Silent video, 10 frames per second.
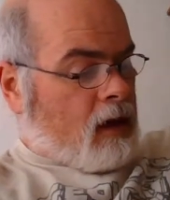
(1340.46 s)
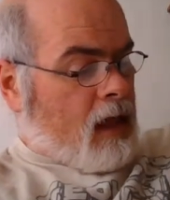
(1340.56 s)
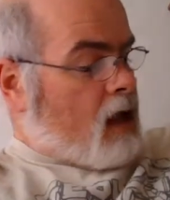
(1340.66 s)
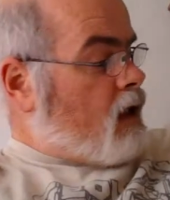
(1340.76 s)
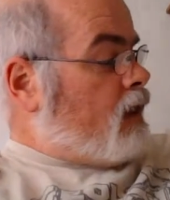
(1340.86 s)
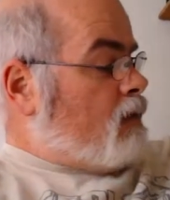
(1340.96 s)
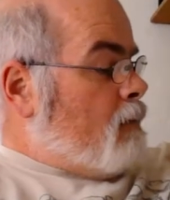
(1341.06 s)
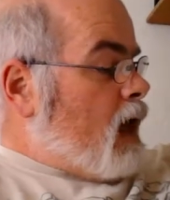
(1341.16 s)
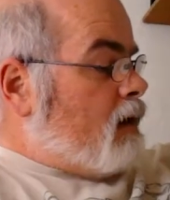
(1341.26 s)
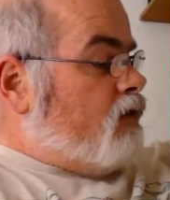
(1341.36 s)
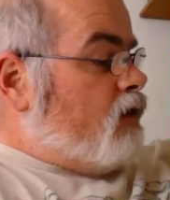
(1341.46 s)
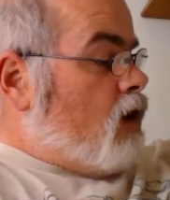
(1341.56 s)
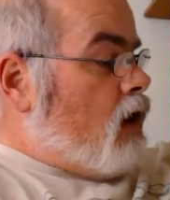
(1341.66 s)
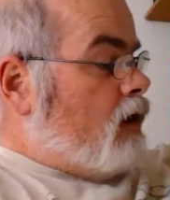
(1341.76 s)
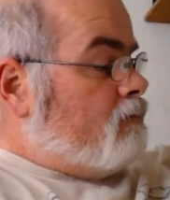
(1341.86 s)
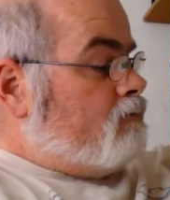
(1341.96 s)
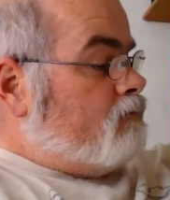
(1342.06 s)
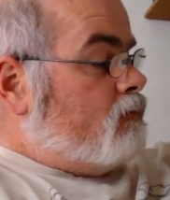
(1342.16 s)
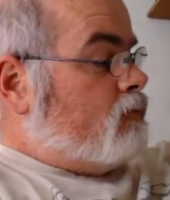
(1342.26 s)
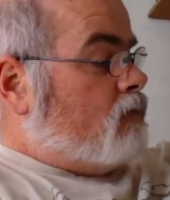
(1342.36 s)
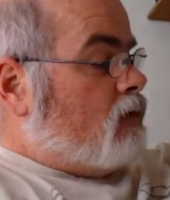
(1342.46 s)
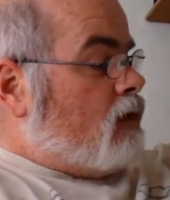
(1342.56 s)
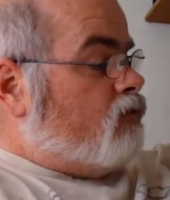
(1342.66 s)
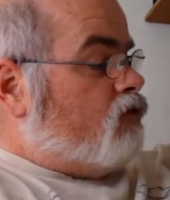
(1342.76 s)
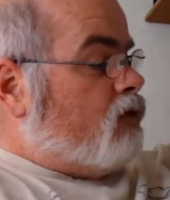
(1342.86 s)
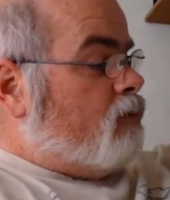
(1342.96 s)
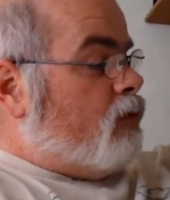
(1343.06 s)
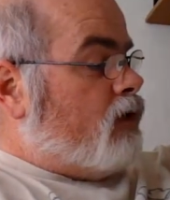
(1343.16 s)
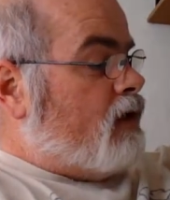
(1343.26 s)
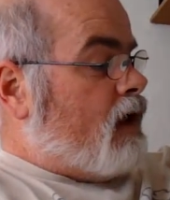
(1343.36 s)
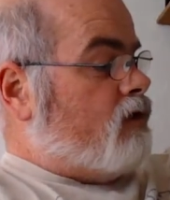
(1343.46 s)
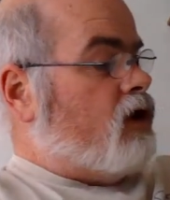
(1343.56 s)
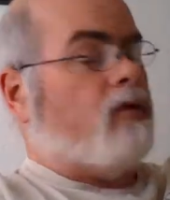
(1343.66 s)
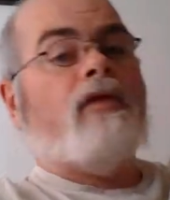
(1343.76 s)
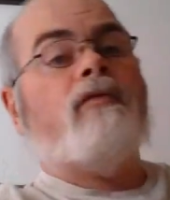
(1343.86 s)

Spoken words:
Now, at the bottom of the column, I'm just going to put it down here with